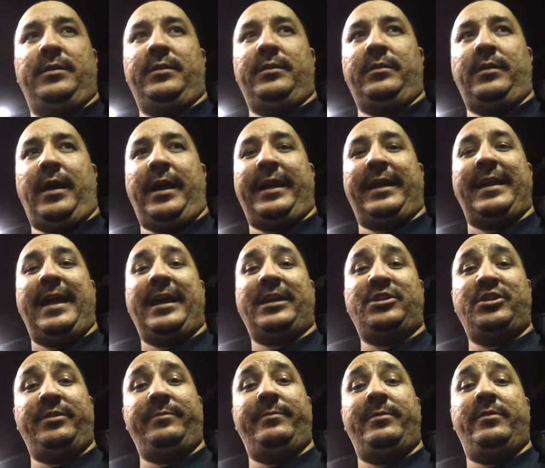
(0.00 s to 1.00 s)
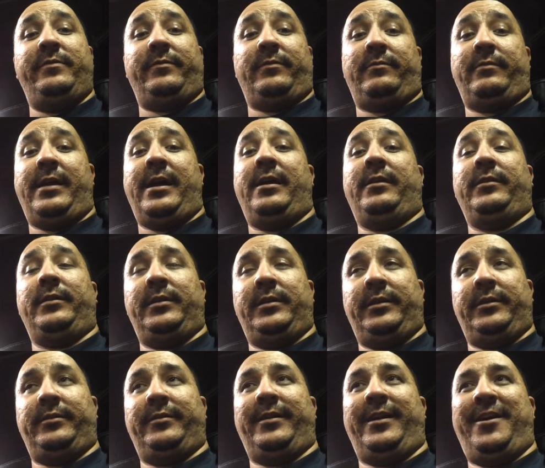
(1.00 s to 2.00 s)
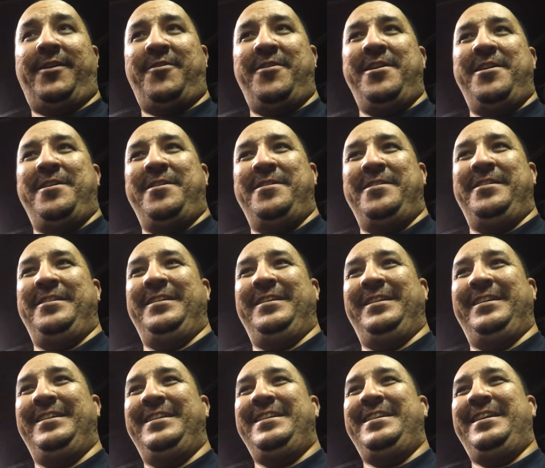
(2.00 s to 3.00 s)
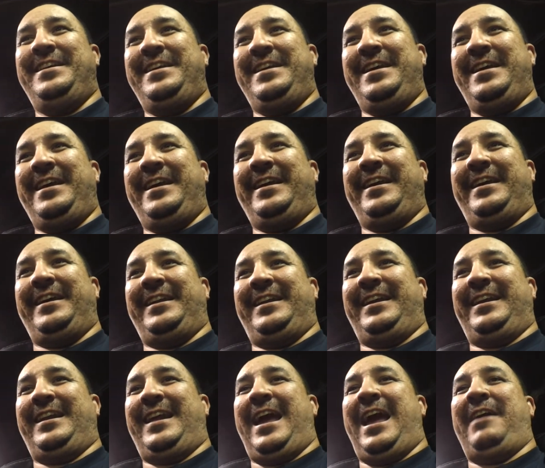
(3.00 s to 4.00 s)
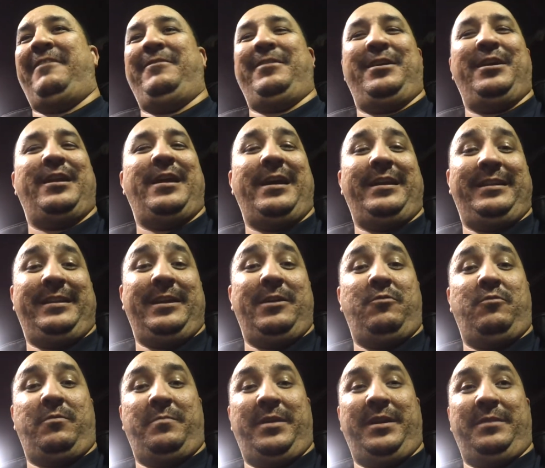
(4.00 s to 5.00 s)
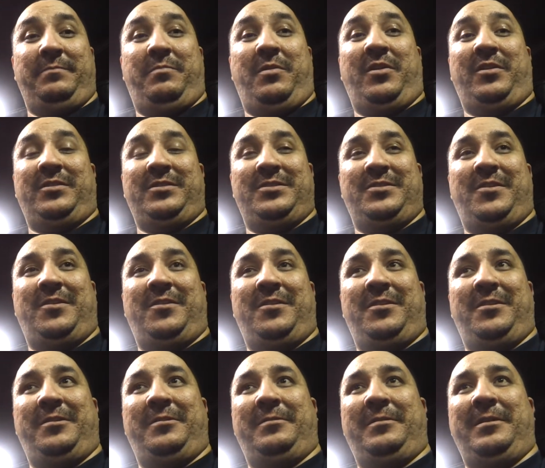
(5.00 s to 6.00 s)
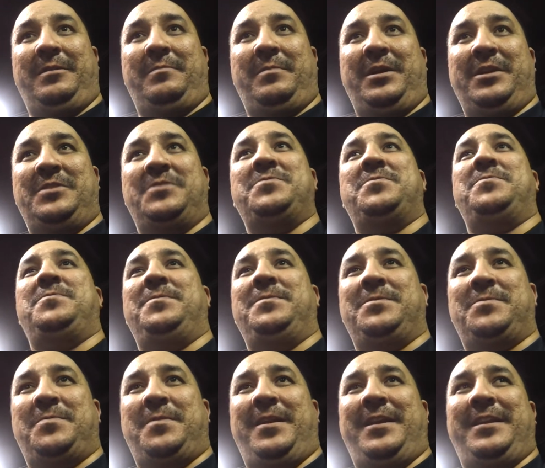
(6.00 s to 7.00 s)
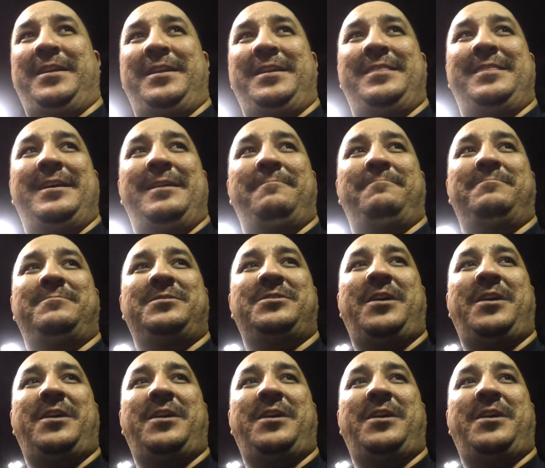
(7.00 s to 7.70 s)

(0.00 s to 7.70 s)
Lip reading: I can actually move around in here now. And I have a good idea where my parts are and my tools when I need them.